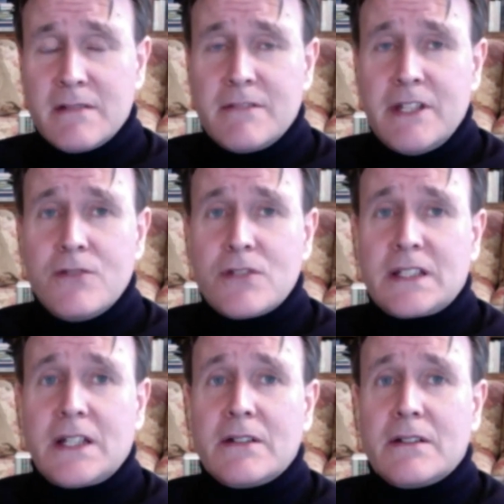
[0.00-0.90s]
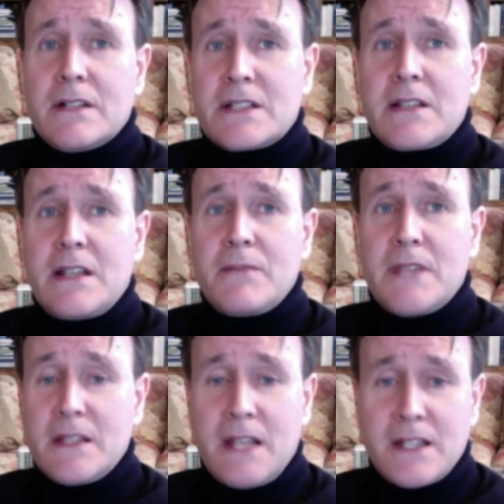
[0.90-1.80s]
news that are
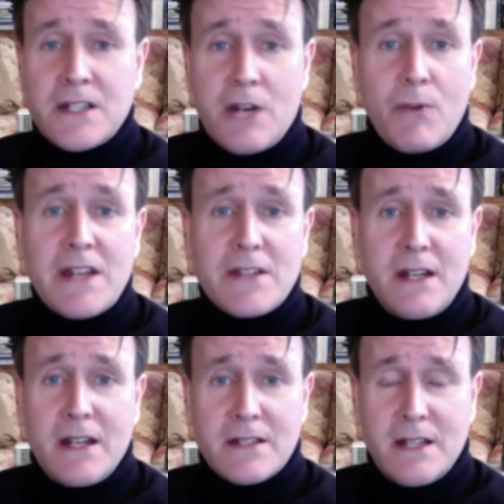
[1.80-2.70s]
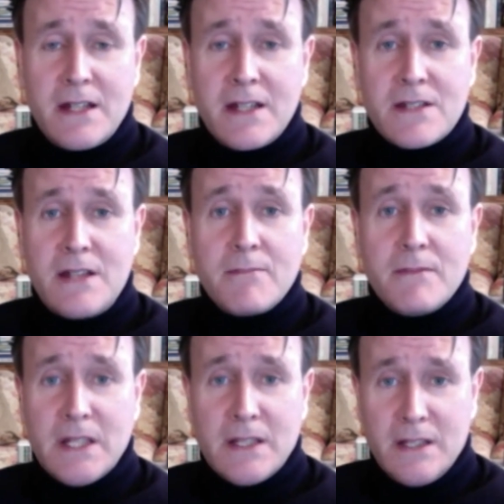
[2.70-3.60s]
something that is arising, and it's
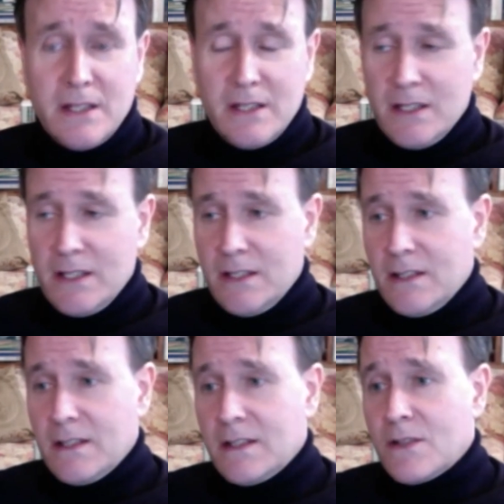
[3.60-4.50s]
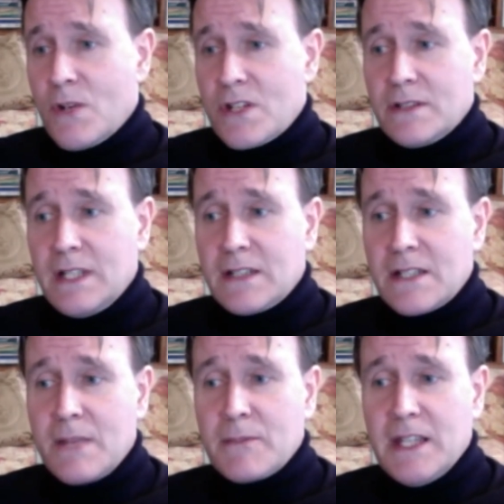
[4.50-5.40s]
some question that
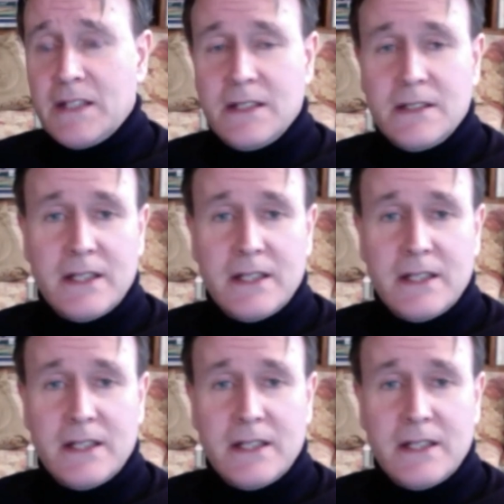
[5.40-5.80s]
is updating